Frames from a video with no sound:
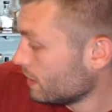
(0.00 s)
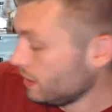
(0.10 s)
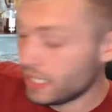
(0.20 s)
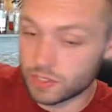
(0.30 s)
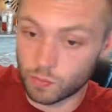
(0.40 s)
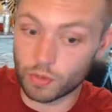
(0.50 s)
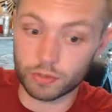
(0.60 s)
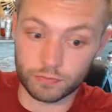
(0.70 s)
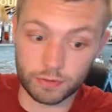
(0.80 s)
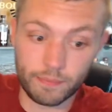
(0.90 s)
is
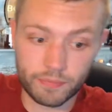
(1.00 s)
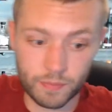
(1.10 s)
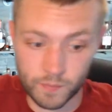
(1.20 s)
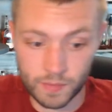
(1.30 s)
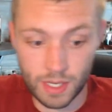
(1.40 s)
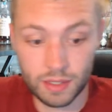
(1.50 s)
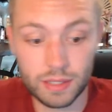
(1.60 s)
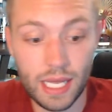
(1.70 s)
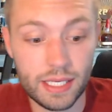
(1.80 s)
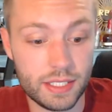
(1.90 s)
wonderful.
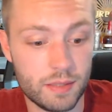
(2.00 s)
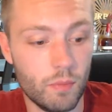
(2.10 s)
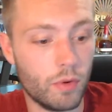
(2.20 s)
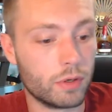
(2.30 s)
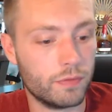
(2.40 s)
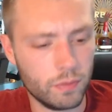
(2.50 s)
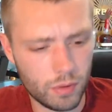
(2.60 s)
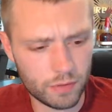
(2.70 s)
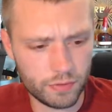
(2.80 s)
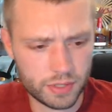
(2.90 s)
That is some wonderful,
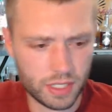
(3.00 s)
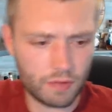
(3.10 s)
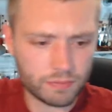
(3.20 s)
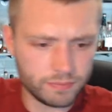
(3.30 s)
wonderful stuff.